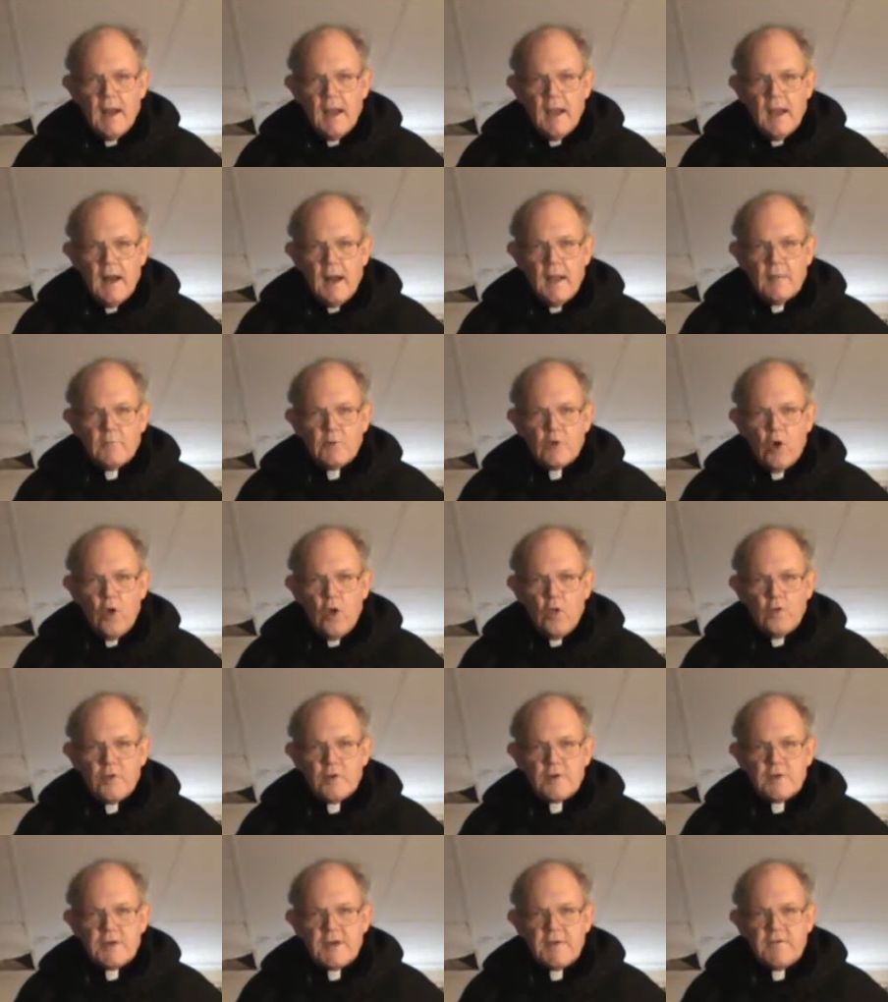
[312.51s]
And I'm
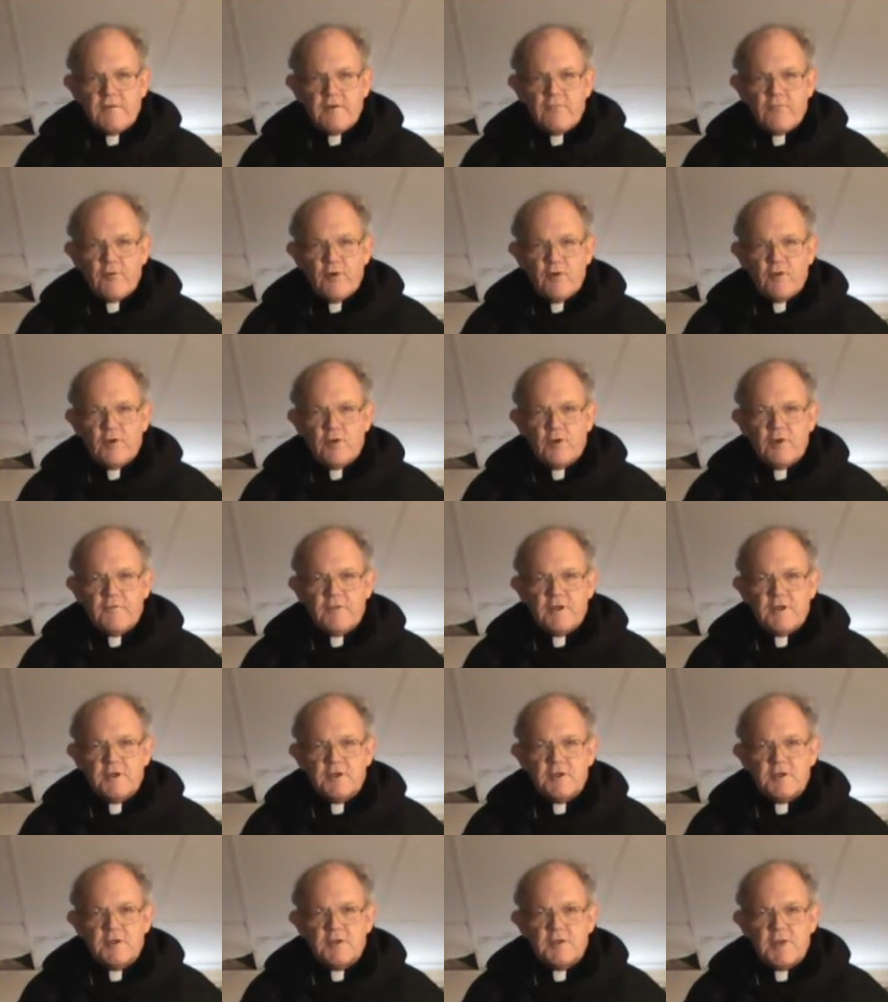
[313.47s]
told there's even further
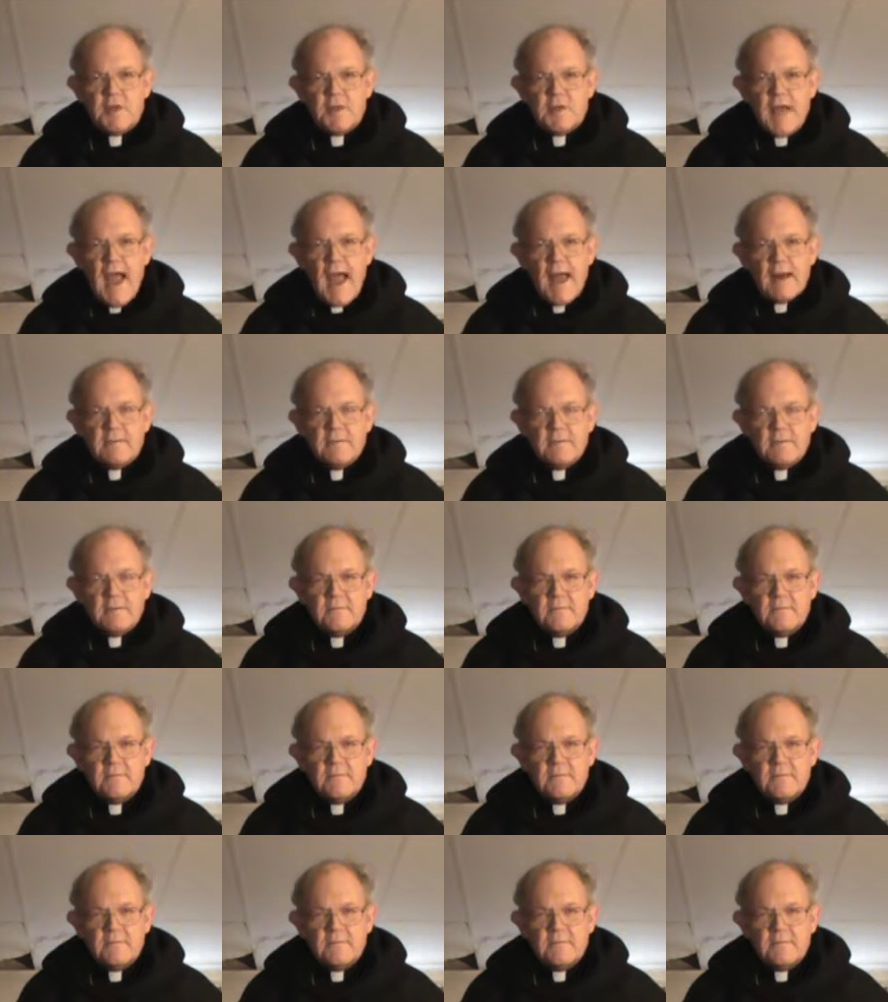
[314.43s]
divisions than that.